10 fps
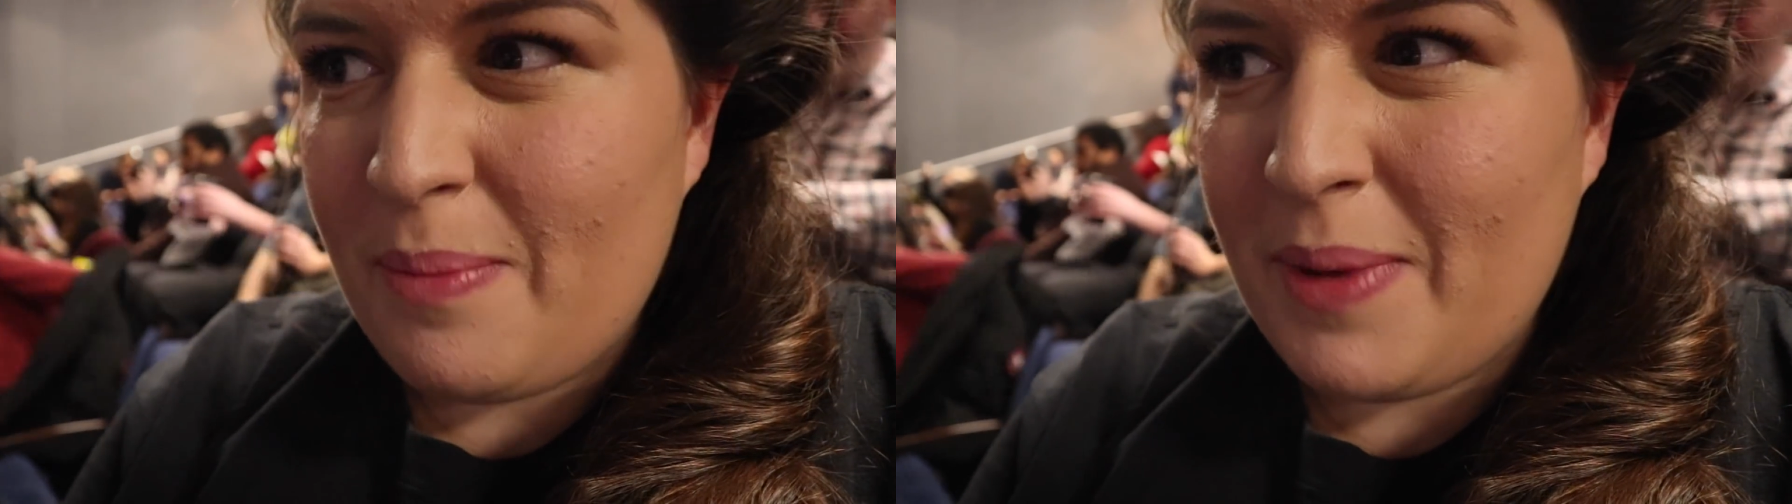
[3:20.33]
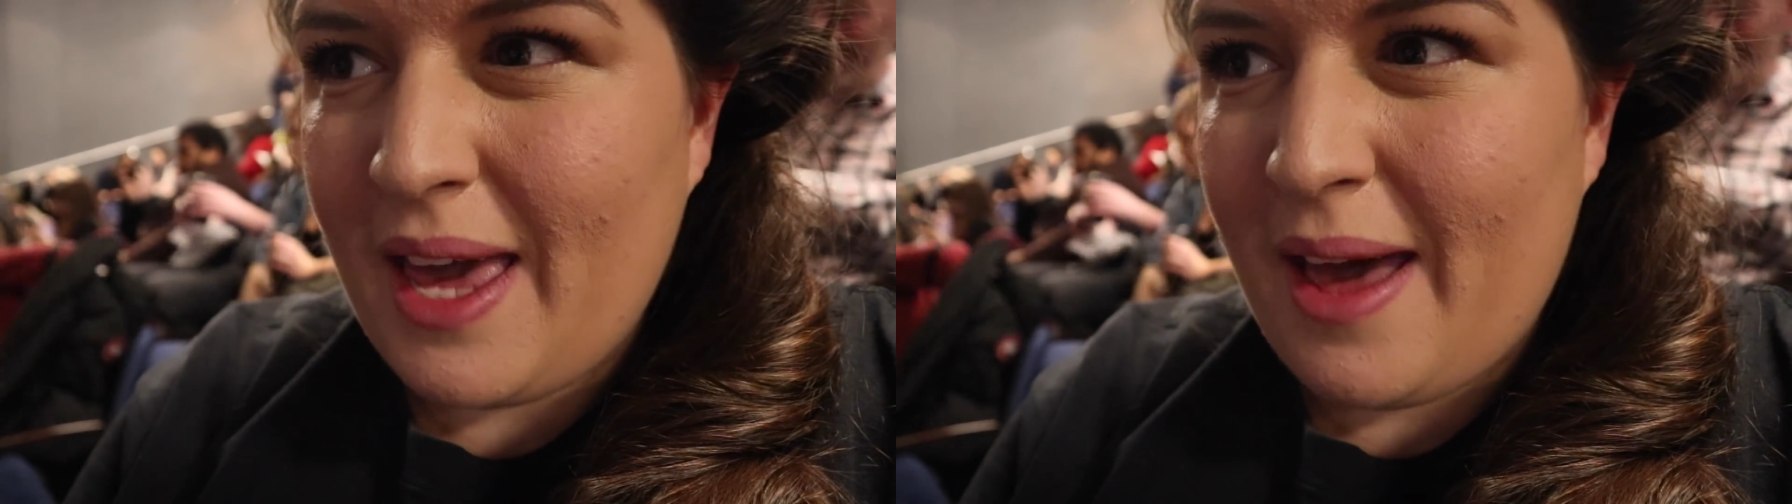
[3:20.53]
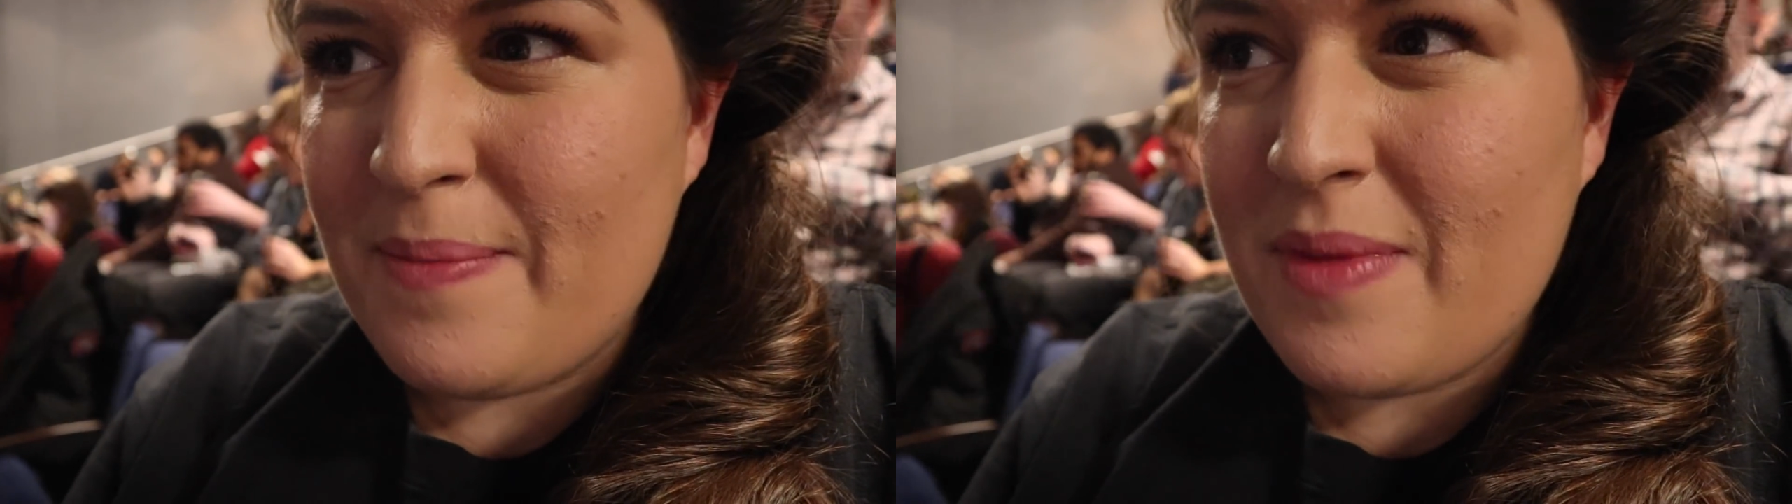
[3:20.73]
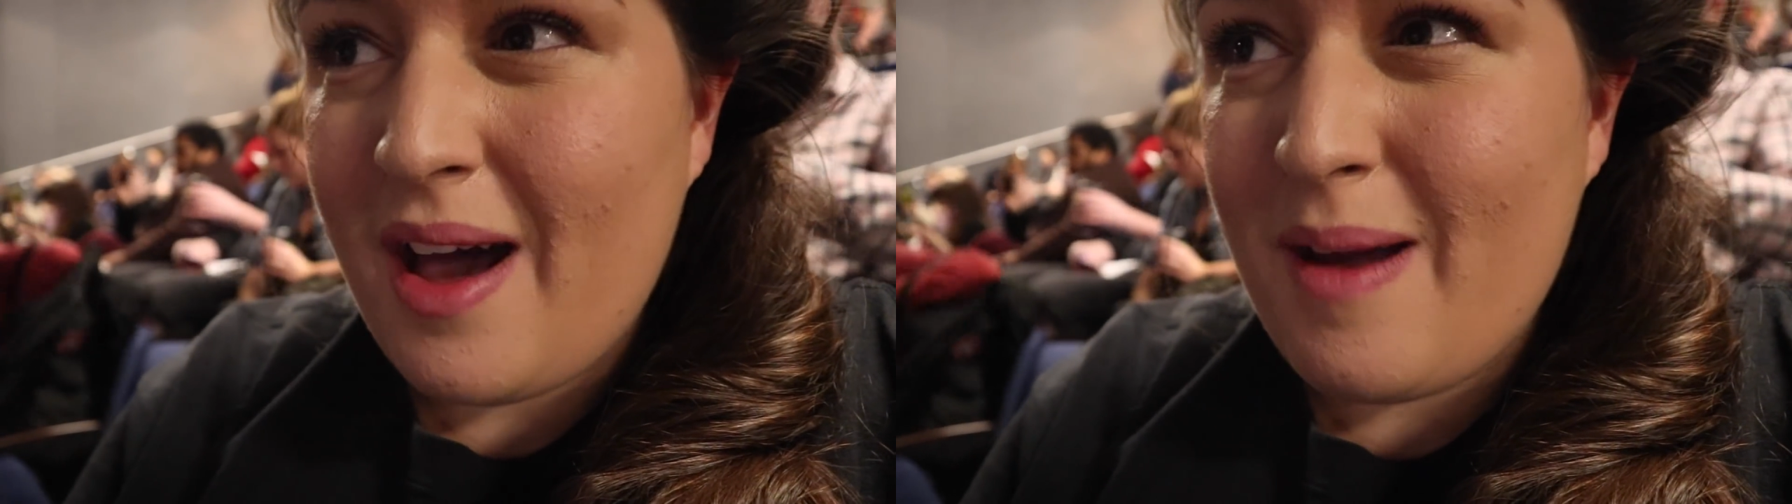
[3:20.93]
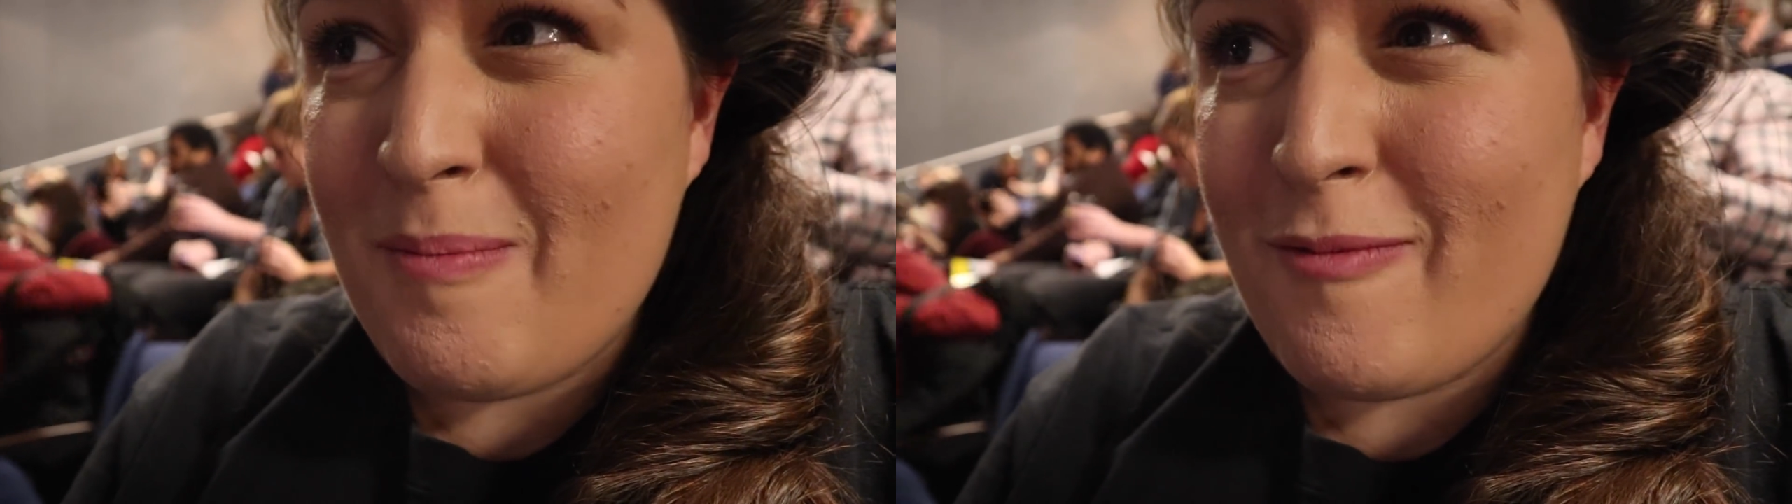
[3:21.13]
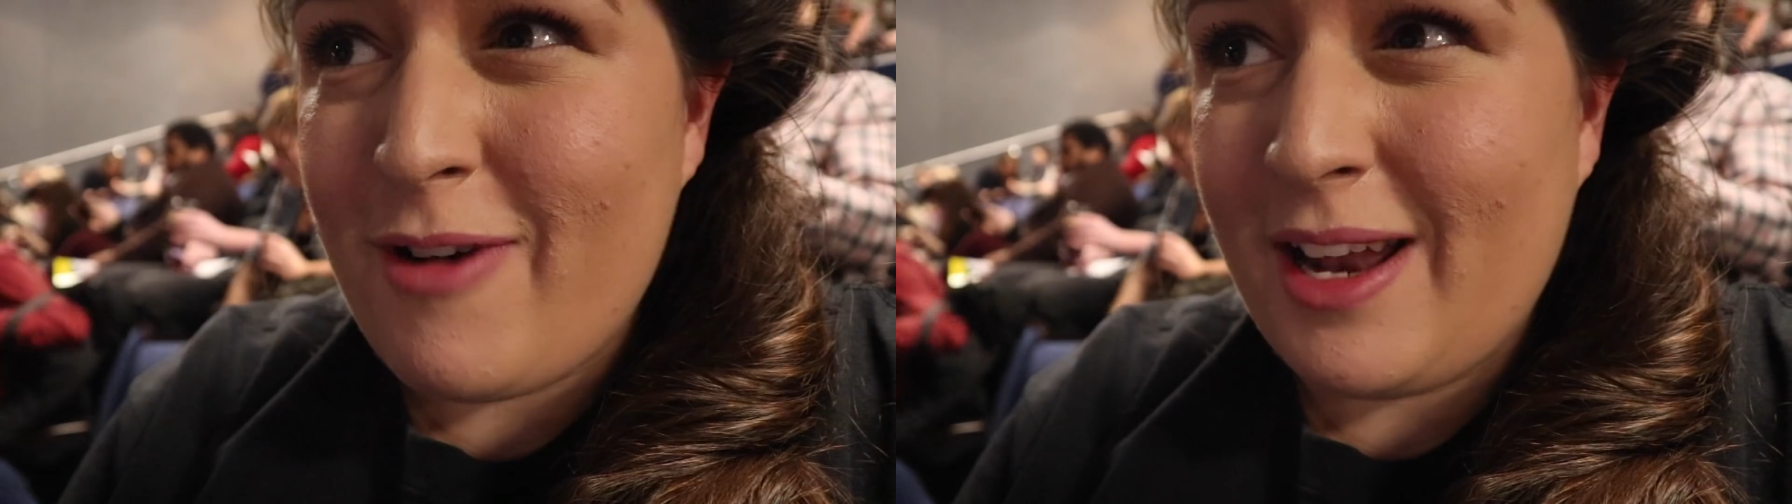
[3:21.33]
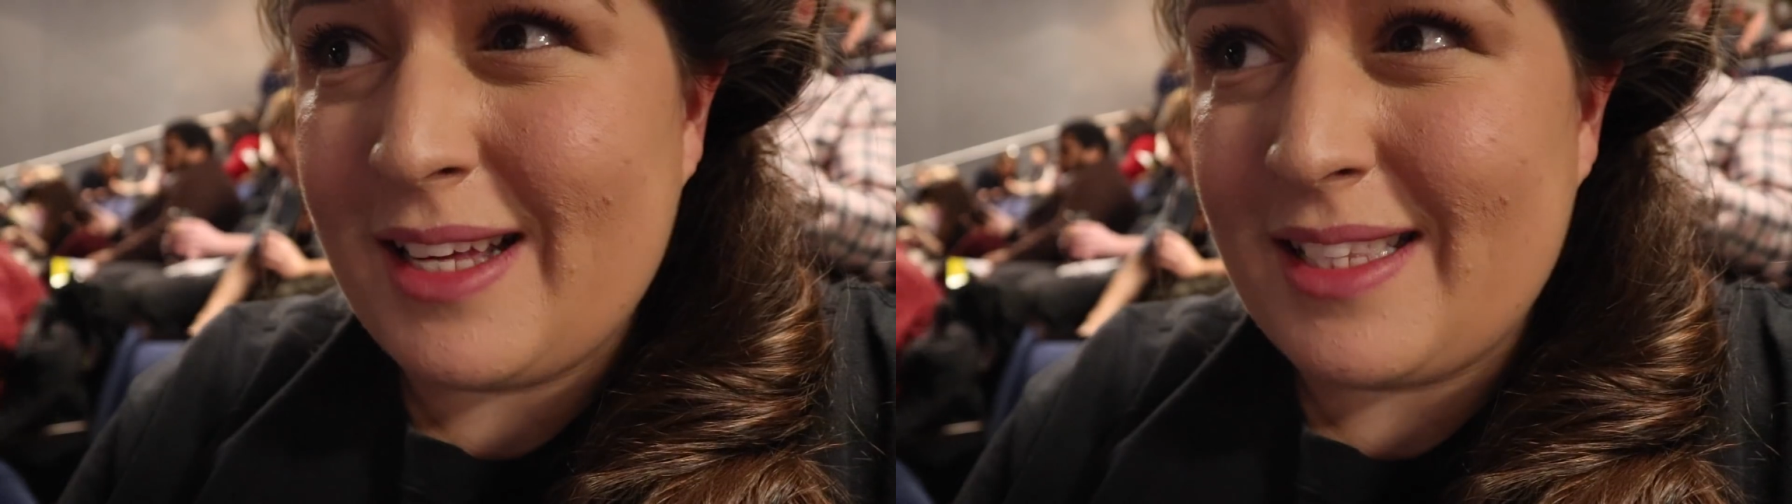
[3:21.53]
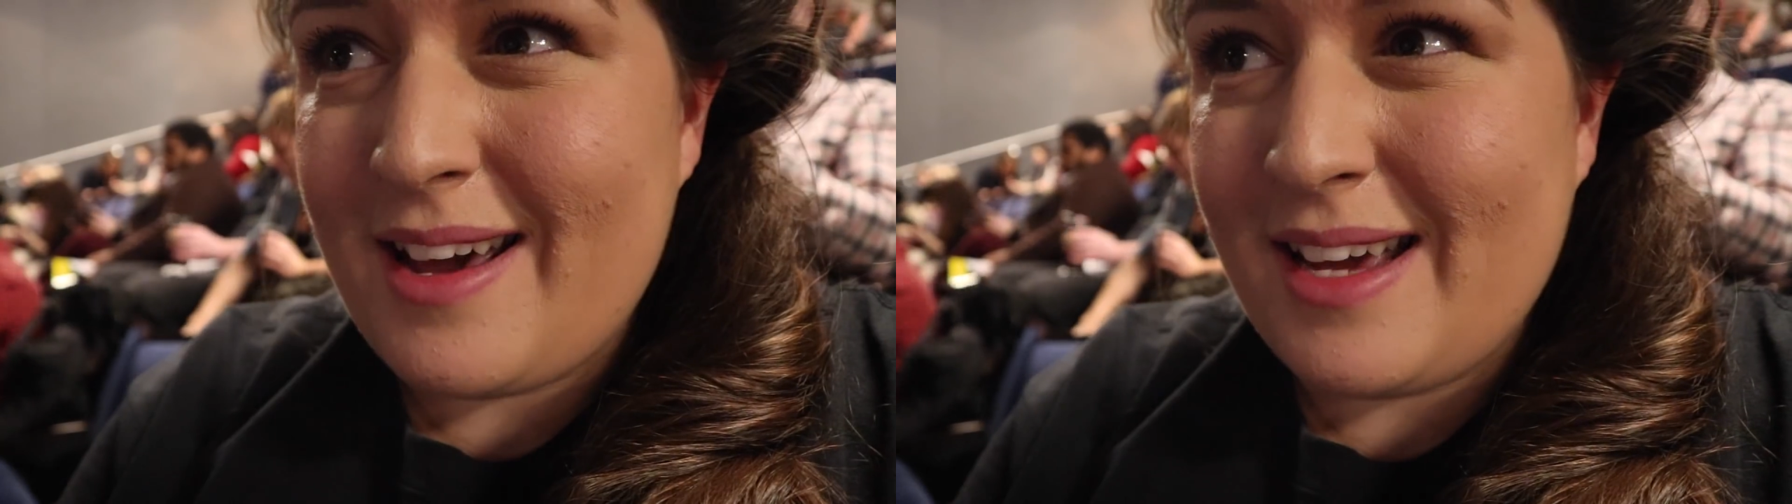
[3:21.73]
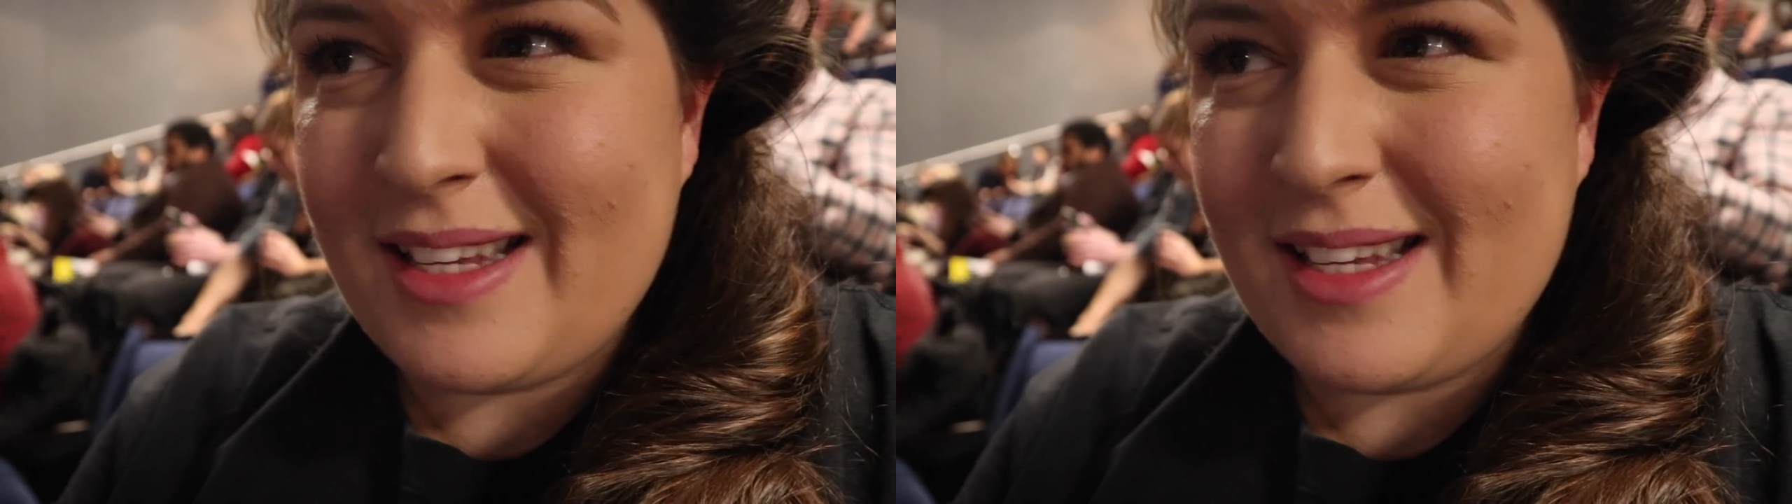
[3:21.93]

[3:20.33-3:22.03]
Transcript: But yeah, I'm really excited.